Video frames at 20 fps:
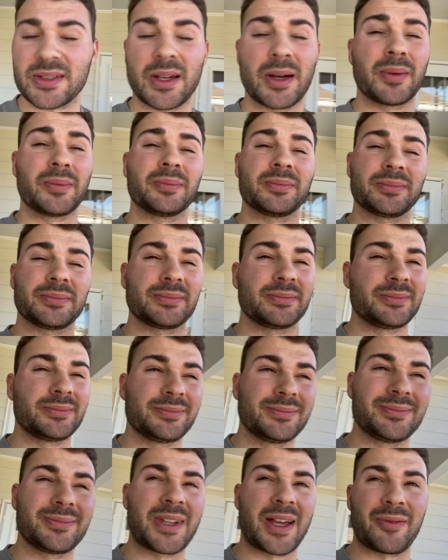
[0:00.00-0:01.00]
I'm
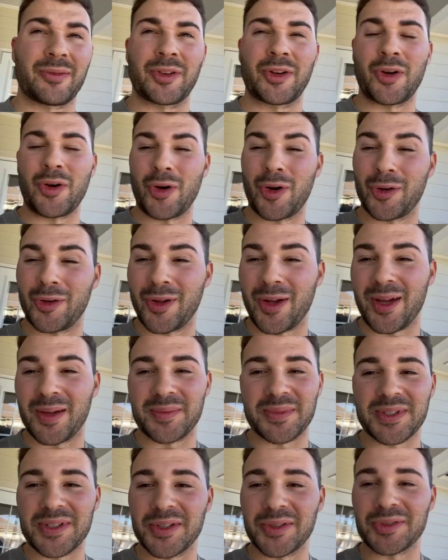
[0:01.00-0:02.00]
having a hard time
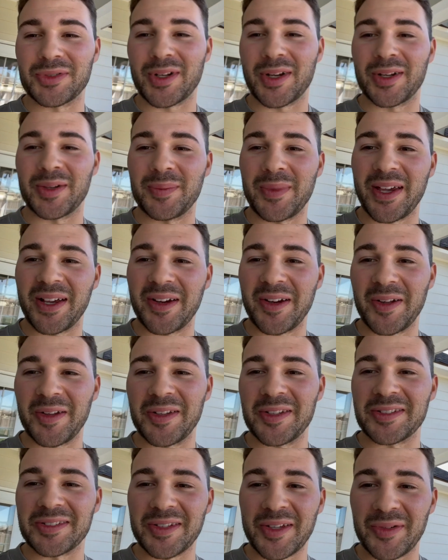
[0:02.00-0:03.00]
still trying to make all
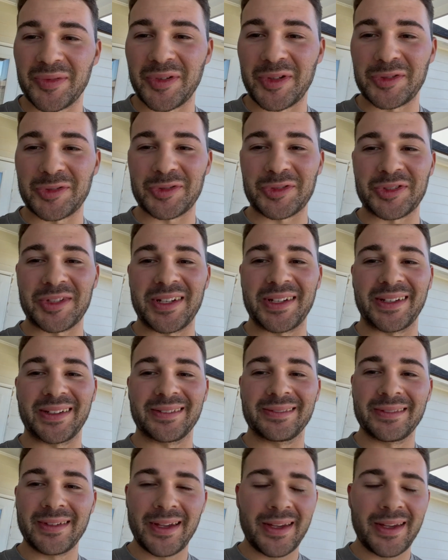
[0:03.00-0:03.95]
this stuff interesting and